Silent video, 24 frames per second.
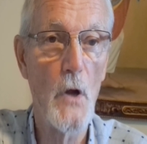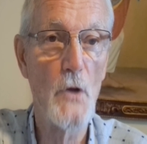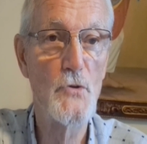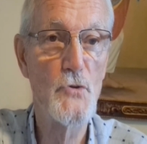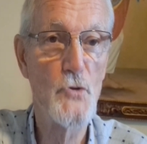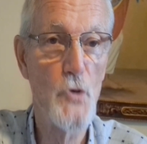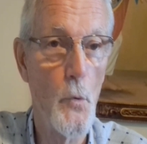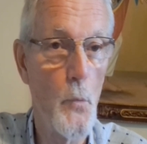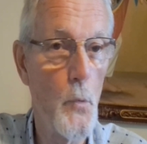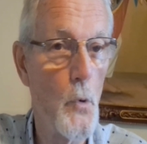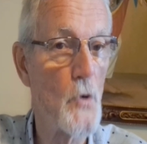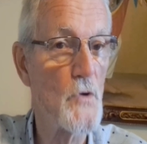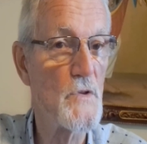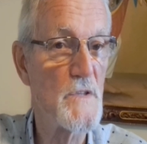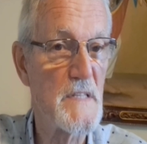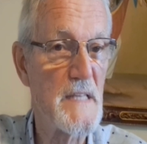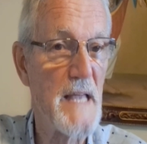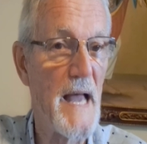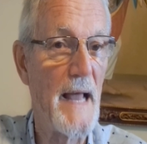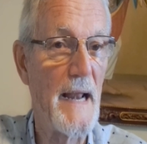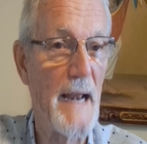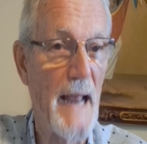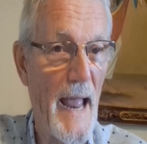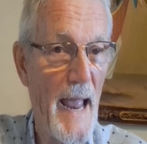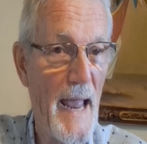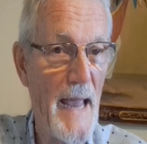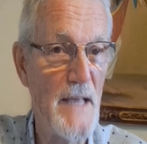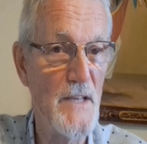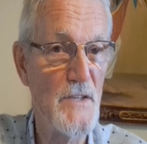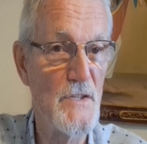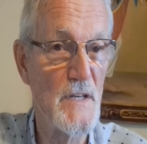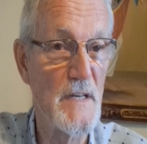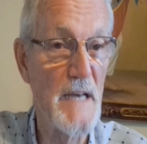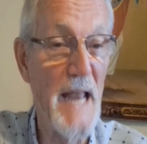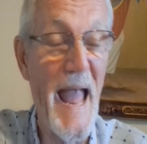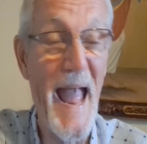towards that
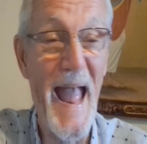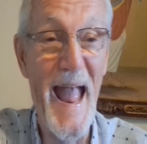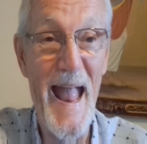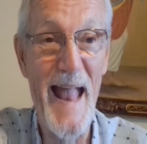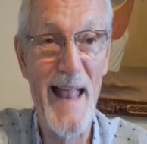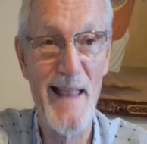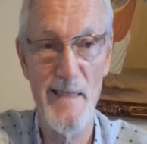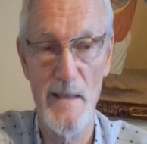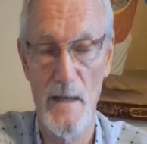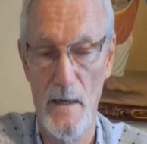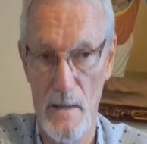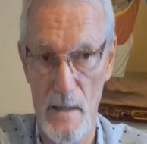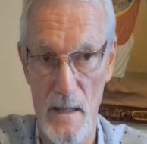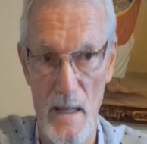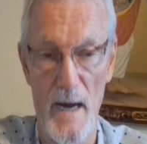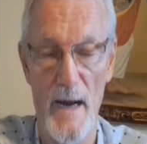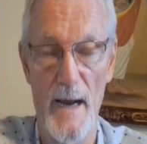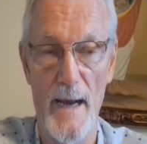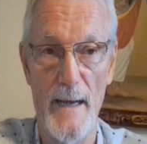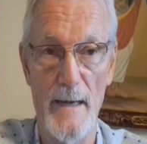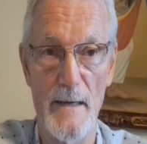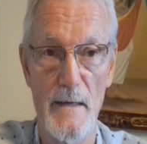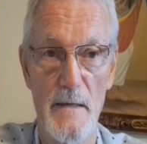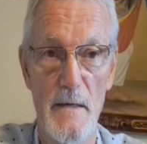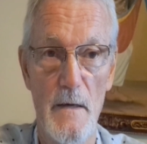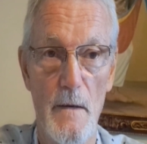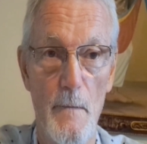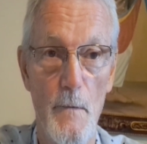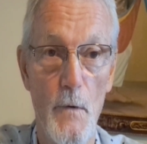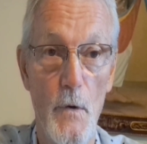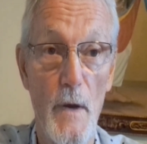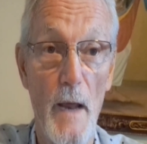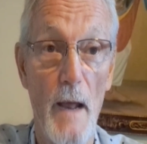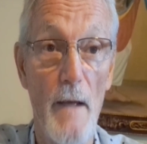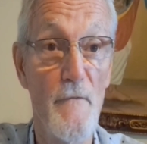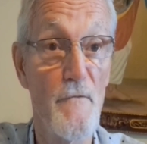agent and the client.
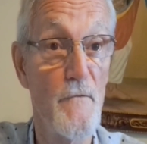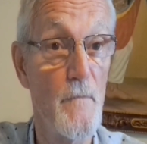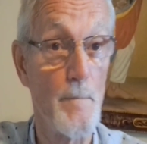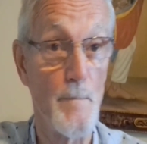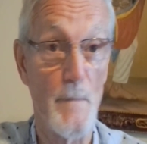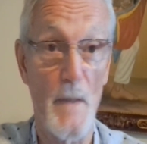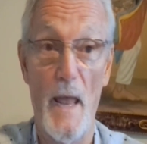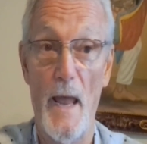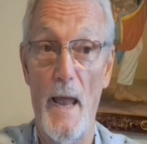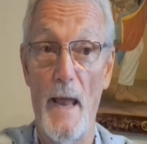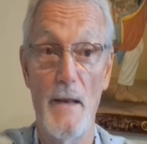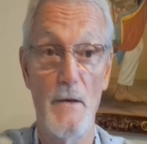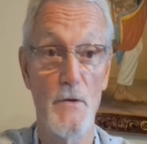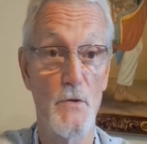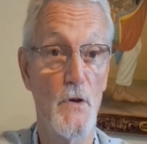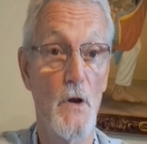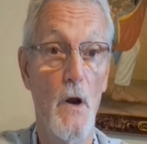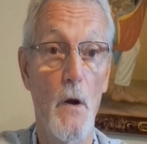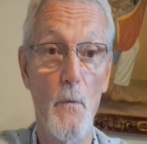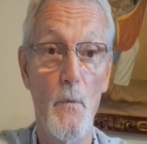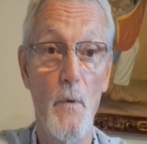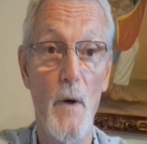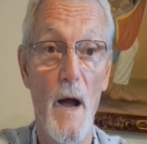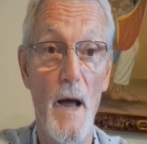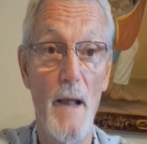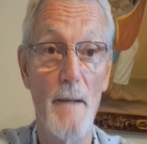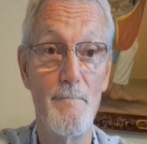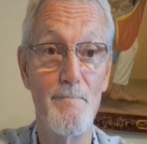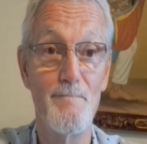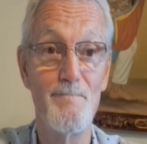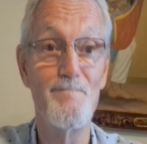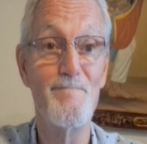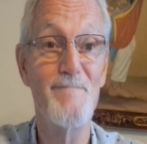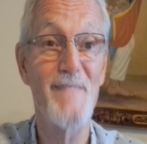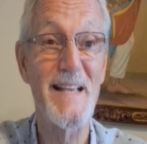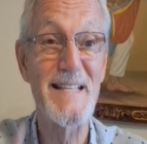Okay, and you know what?
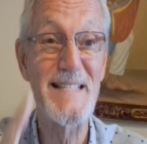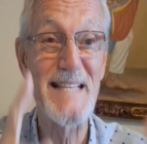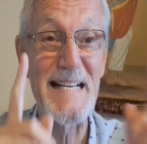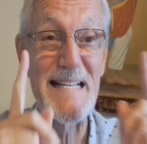That's